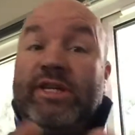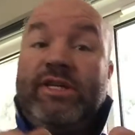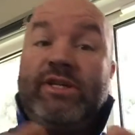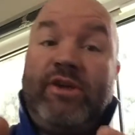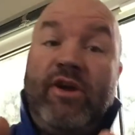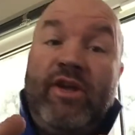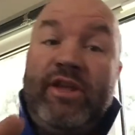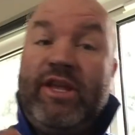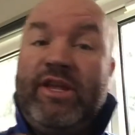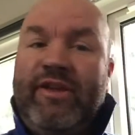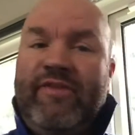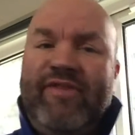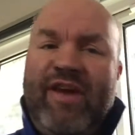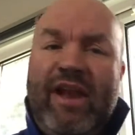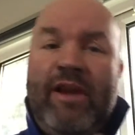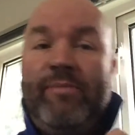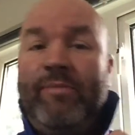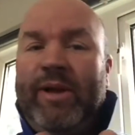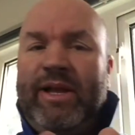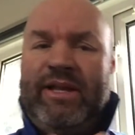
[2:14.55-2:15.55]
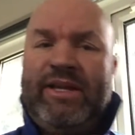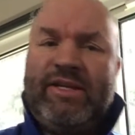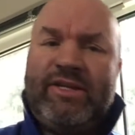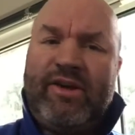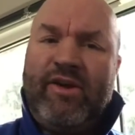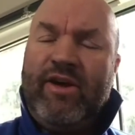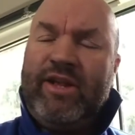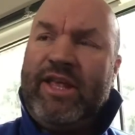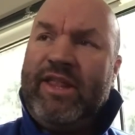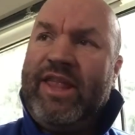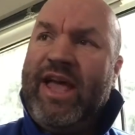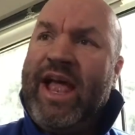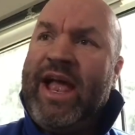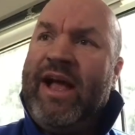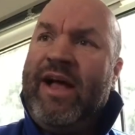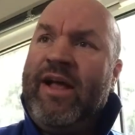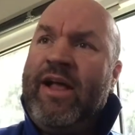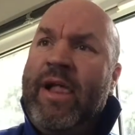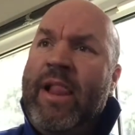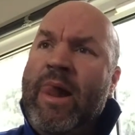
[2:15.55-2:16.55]
it's kind of developing, it's kind of
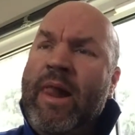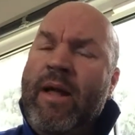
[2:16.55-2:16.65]
there.